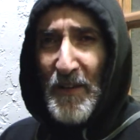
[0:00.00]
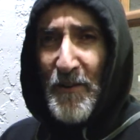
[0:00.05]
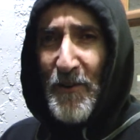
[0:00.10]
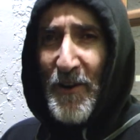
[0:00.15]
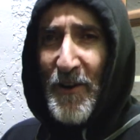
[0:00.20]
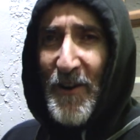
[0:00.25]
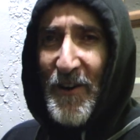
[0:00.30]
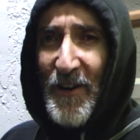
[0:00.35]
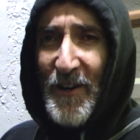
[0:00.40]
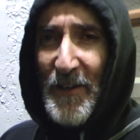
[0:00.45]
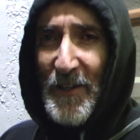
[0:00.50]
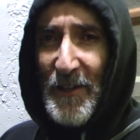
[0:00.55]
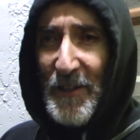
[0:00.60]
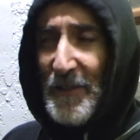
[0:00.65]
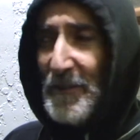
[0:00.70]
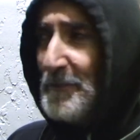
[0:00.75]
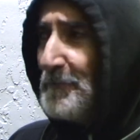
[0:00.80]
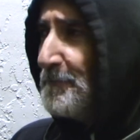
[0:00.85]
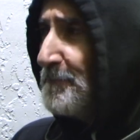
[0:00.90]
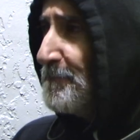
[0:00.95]

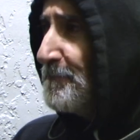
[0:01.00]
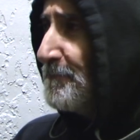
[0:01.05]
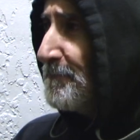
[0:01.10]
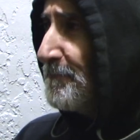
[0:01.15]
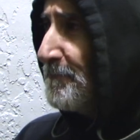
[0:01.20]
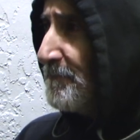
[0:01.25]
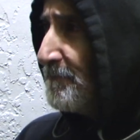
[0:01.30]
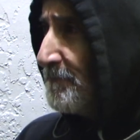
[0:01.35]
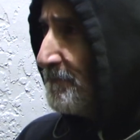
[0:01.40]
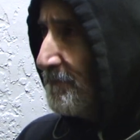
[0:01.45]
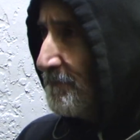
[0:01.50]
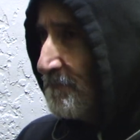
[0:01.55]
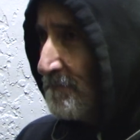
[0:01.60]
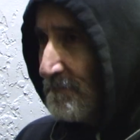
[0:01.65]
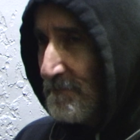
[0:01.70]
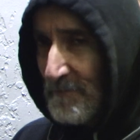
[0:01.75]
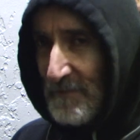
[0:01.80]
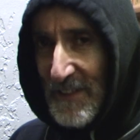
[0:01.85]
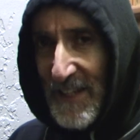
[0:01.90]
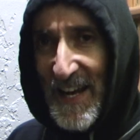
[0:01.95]
Oh,
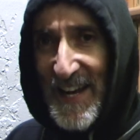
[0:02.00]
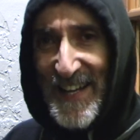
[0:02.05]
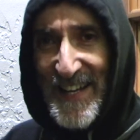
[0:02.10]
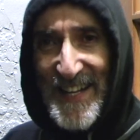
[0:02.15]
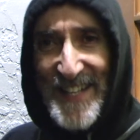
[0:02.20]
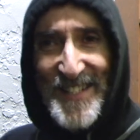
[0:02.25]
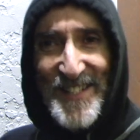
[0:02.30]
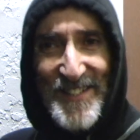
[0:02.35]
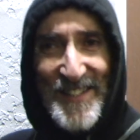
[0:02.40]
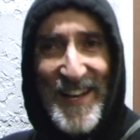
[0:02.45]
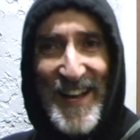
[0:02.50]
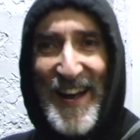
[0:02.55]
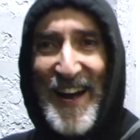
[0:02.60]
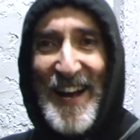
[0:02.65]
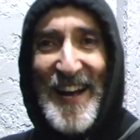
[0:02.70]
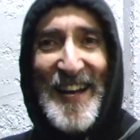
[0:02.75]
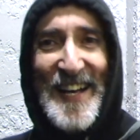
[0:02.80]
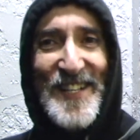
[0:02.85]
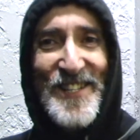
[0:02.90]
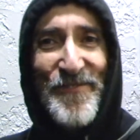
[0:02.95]

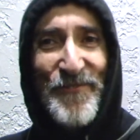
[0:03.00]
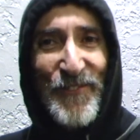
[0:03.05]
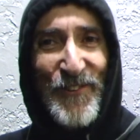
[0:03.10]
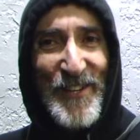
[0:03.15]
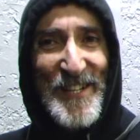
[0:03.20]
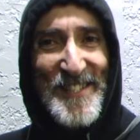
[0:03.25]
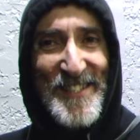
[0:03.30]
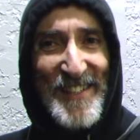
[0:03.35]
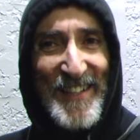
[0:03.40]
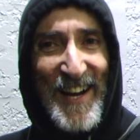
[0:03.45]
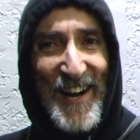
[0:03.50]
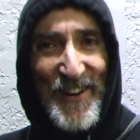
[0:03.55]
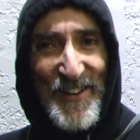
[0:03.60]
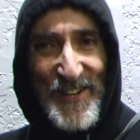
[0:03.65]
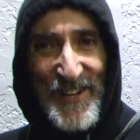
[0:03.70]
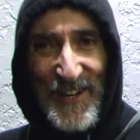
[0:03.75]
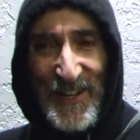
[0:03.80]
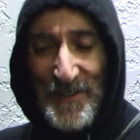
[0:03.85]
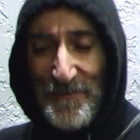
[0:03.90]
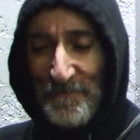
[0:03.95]
it's freezing
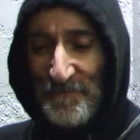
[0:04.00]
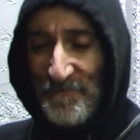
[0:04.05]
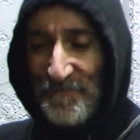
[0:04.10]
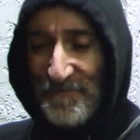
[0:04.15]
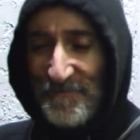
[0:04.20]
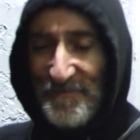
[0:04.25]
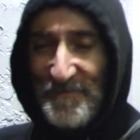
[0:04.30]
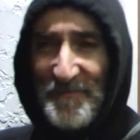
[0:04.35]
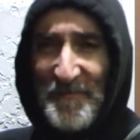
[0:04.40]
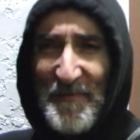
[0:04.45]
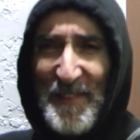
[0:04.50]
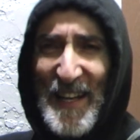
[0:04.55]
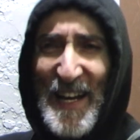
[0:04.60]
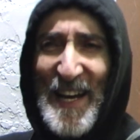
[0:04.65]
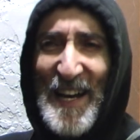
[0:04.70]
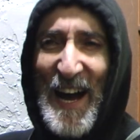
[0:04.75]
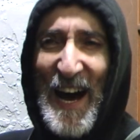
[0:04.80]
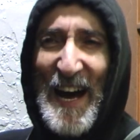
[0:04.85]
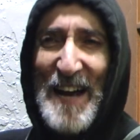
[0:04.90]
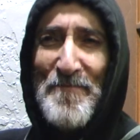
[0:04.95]
out here.
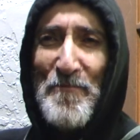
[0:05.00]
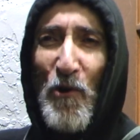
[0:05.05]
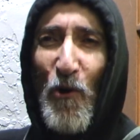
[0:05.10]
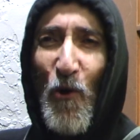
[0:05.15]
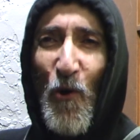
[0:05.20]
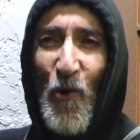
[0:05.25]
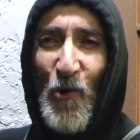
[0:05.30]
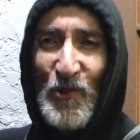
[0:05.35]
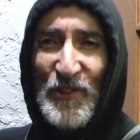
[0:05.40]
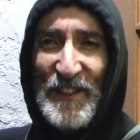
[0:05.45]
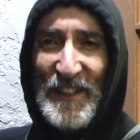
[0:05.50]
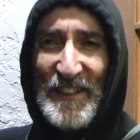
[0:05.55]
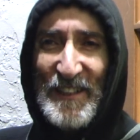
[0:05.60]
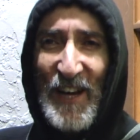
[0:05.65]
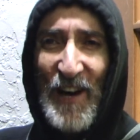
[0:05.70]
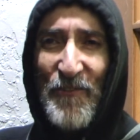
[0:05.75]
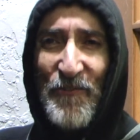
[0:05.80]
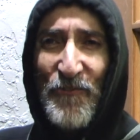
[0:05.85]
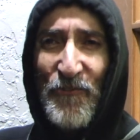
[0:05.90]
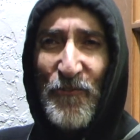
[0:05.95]
And I am
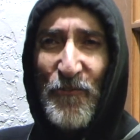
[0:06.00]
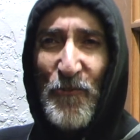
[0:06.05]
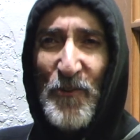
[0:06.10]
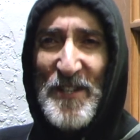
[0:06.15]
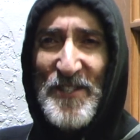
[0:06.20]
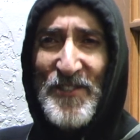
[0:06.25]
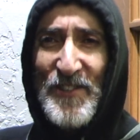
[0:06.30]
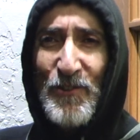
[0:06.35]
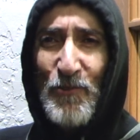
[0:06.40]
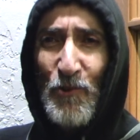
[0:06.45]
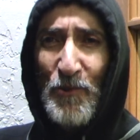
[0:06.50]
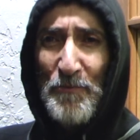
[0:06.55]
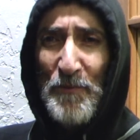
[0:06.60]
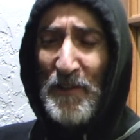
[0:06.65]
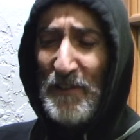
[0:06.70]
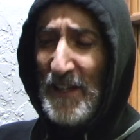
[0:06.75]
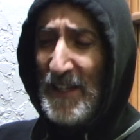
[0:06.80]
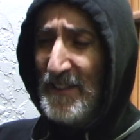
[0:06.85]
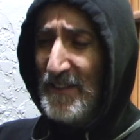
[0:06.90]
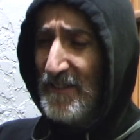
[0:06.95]
holding a freezing cold
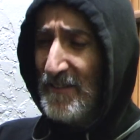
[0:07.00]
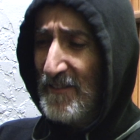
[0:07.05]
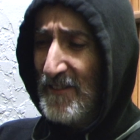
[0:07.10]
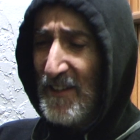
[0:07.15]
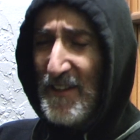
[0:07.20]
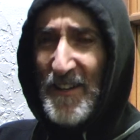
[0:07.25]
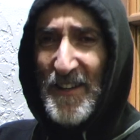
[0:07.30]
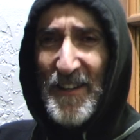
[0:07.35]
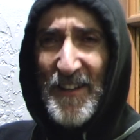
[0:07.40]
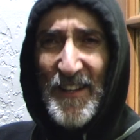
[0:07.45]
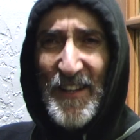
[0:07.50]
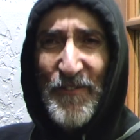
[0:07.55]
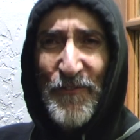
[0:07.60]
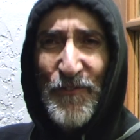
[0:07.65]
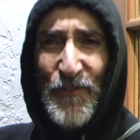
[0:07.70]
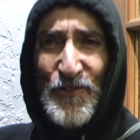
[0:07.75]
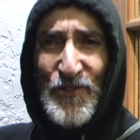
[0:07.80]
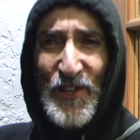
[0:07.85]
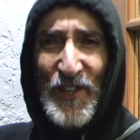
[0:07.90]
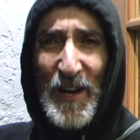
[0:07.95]
beer, like, it
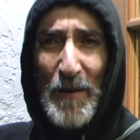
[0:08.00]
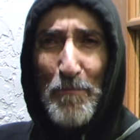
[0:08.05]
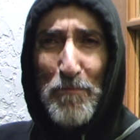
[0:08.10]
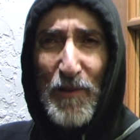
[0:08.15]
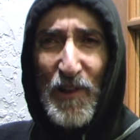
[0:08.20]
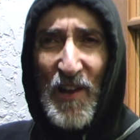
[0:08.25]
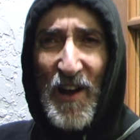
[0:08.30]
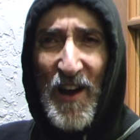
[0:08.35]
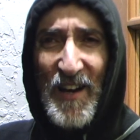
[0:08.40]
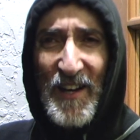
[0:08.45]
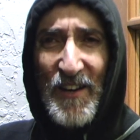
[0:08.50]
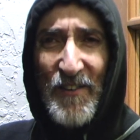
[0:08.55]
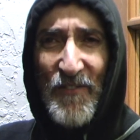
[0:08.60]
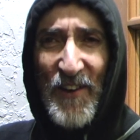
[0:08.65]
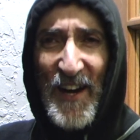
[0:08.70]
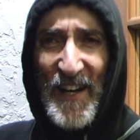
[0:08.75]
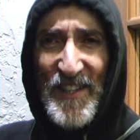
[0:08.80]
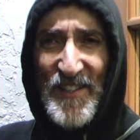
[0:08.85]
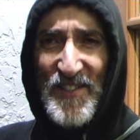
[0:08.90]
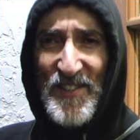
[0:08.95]
feels like a block of
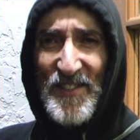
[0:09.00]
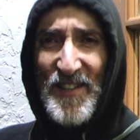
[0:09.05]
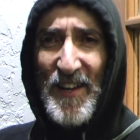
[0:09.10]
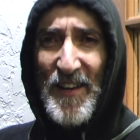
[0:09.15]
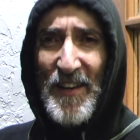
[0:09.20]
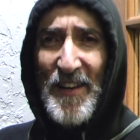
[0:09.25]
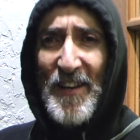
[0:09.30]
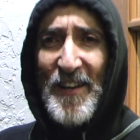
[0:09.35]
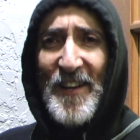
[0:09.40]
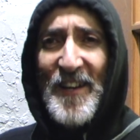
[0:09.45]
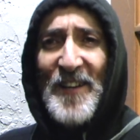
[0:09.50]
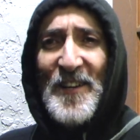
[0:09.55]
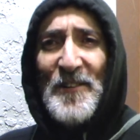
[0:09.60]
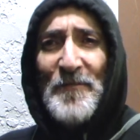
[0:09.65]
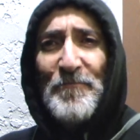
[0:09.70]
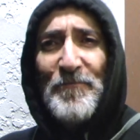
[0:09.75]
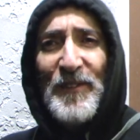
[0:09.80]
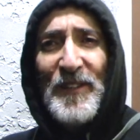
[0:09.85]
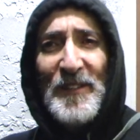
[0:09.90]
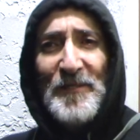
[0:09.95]
ice,
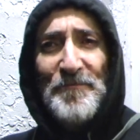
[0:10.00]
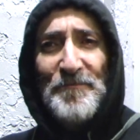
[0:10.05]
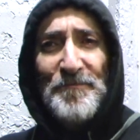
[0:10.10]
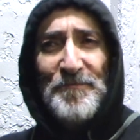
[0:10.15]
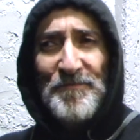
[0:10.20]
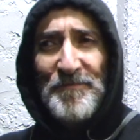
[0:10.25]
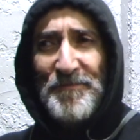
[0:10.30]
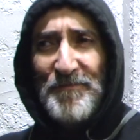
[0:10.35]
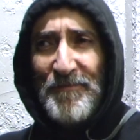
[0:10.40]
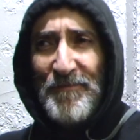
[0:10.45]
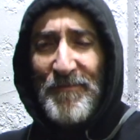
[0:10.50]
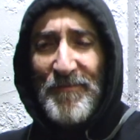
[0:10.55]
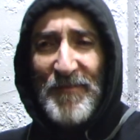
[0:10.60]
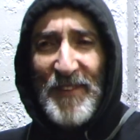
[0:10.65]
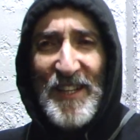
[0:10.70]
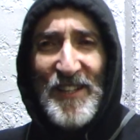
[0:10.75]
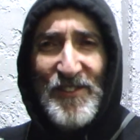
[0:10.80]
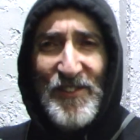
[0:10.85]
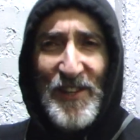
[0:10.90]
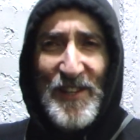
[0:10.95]
but
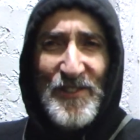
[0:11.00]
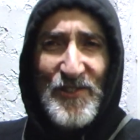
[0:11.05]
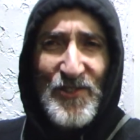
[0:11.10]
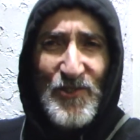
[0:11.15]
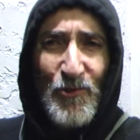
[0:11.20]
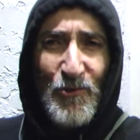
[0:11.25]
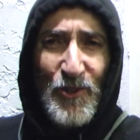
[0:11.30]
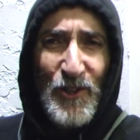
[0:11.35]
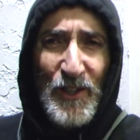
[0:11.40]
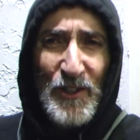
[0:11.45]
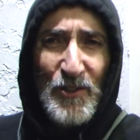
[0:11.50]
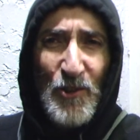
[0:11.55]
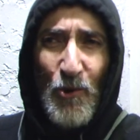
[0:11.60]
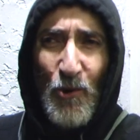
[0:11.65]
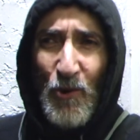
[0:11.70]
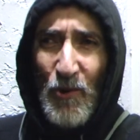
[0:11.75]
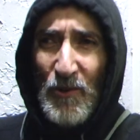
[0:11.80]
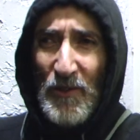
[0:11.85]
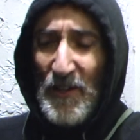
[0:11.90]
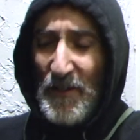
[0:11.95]
it tastes so good
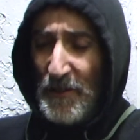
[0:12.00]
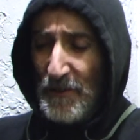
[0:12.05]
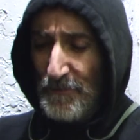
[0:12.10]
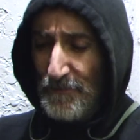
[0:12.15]
cold.